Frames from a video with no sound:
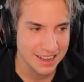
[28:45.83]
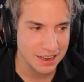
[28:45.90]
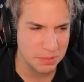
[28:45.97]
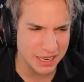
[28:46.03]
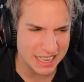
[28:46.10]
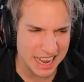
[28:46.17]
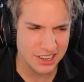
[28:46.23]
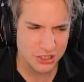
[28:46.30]

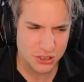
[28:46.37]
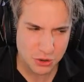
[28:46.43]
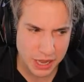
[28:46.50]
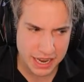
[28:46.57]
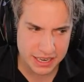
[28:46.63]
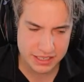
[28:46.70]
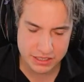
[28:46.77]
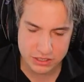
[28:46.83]
But I do
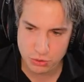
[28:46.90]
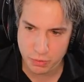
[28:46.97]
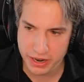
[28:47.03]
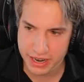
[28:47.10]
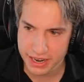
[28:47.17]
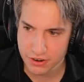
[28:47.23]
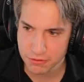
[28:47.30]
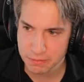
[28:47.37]
like this
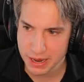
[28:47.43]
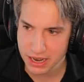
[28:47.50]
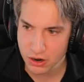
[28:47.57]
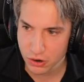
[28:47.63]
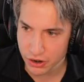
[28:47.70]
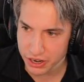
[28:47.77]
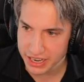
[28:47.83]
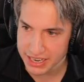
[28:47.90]
way of being
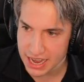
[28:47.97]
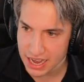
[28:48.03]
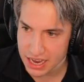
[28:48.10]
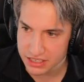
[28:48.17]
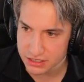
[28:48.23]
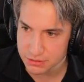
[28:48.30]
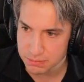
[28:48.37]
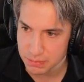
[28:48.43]

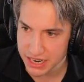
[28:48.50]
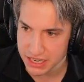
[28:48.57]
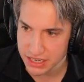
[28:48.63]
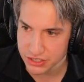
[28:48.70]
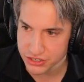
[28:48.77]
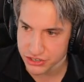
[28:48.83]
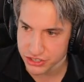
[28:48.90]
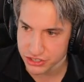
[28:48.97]
organized
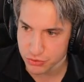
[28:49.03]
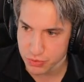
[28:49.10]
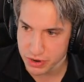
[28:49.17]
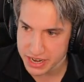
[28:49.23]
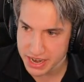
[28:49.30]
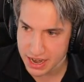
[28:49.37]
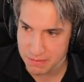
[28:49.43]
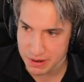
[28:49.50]
by just
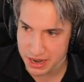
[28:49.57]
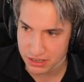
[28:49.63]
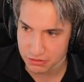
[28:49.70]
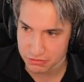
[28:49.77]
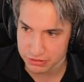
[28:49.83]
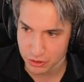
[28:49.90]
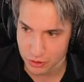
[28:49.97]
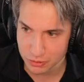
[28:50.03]
renaming
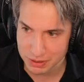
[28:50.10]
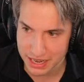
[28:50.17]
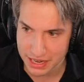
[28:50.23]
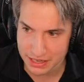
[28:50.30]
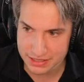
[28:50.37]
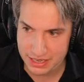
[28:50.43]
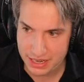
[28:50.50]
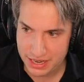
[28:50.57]
the floor
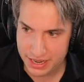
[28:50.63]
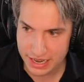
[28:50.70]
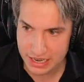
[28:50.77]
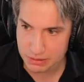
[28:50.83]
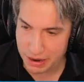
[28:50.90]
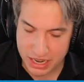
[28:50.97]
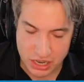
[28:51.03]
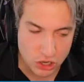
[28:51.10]
plans.
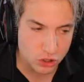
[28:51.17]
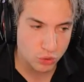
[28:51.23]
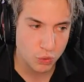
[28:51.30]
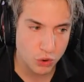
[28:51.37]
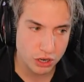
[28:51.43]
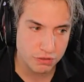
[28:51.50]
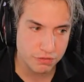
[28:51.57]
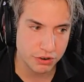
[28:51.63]
It might not
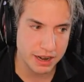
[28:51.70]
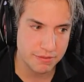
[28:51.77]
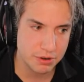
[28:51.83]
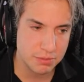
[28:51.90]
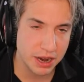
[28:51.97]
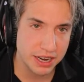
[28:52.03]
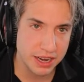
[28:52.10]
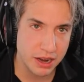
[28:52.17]
work for
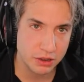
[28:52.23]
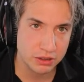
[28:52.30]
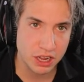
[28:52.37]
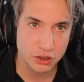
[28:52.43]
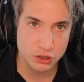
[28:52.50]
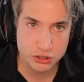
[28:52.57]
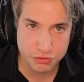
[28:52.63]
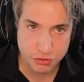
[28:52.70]
everybody. On
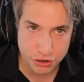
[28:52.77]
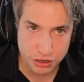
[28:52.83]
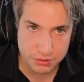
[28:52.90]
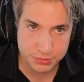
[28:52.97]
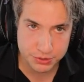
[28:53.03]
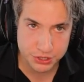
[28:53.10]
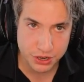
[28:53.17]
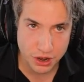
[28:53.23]
large
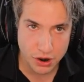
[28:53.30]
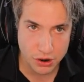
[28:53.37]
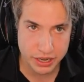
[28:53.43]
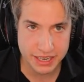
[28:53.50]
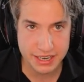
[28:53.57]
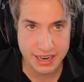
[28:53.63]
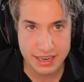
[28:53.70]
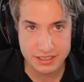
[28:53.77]
firms,
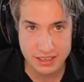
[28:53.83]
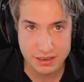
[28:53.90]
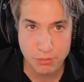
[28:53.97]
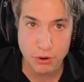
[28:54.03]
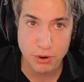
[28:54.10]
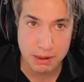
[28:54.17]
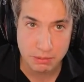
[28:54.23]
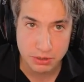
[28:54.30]
organizing
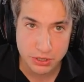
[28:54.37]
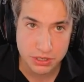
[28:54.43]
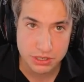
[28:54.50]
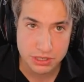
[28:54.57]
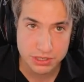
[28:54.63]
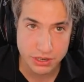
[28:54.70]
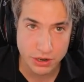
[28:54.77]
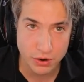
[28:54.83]

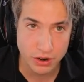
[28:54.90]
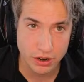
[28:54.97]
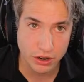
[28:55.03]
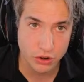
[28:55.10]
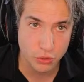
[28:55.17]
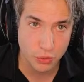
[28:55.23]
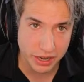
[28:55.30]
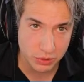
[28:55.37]
parameters are
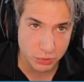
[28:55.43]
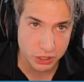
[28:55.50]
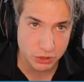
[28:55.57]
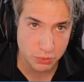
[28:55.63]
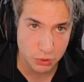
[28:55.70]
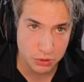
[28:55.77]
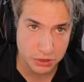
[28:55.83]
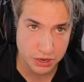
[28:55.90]
a great way
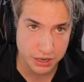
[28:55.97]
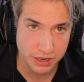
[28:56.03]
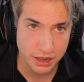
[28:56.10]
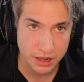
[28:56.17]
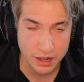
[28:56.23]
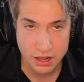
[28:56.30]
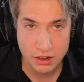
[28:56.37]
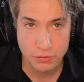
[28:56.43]
to work.
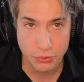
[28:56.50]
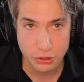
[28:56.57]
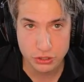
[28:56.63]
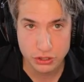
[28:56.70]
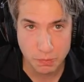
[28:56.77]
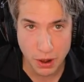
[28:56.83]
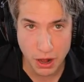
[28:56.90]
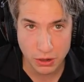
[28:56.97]
For
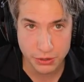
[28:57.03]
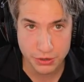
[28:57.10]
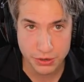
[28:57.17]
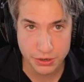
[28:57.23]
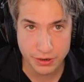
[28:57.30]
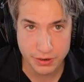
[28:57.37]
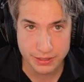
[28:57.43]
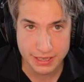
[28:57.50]

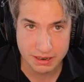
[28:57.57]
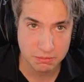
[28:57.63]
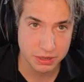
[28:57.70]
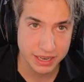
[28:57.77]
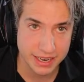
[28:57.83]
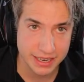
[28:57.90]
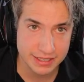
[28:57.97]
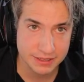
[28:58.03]
smaller
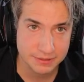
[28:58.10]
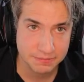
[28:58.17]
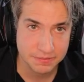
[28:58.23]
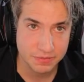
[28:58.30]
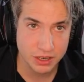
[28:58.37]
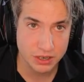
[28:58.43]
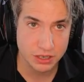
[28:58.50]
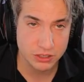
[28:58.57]
template,
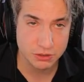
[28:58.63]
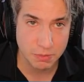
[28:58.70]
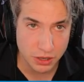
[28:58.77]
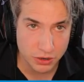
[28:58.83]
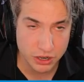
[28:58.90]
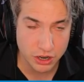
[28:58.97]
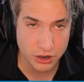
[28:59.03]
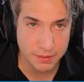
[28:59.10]

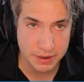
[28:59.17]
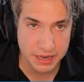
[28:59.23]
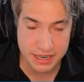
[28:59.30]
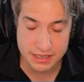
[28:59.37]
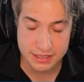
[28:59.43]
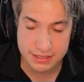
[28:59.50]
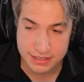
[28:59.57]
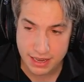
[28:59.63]
smaller
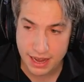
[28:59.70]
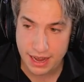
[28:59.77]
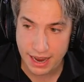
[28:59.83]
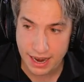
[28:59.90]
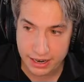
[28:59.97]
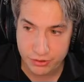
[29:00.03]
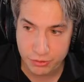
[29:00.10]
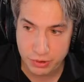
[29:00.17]
companies,
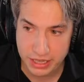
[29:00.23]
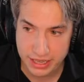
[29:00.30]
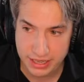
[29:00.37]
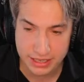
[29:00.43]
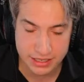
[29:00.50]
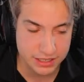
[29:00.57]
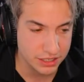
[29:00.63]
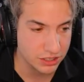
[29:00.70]
I really
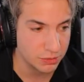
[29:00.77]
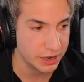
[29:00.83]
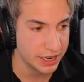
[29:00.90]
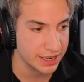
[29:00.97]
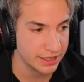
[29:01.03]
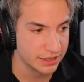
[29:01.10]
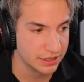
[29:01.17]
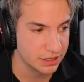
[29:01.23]
like this
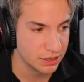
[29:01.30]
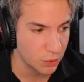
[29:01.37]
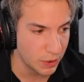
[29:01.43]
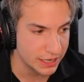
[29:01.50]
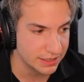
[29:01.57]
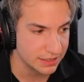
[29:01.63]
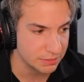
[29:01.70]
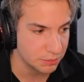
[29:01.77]
way. It's
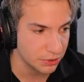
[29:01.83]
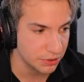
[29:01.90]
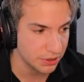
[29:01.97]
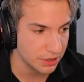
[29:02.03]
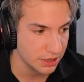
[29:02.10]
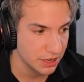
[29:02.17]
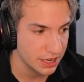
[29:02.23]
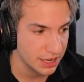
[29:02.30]
quite
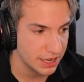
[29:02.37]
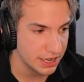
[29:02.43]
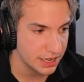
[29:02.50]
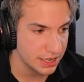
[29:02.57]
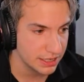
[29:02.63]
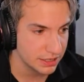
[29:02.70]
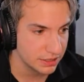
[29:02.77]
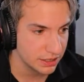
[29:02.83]
simple
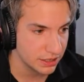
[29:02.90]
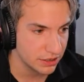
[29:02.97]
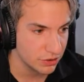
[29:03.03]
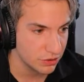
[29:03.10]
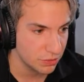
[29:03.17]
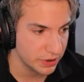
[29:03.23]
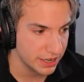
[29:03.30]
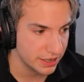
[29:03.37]
and it's a
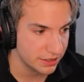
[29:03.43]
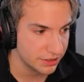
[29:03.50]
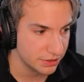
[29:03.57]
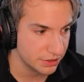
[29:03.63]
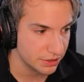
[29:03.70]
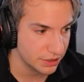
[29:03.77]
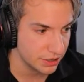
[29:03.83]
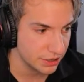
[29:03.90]
good way
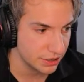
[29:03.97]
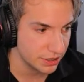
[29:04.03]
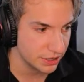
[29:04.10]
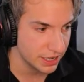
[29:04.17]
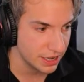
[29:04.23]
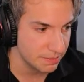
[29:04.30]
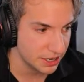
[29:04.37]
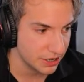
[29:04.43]

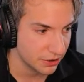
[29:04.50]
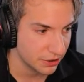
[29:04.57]
to keep it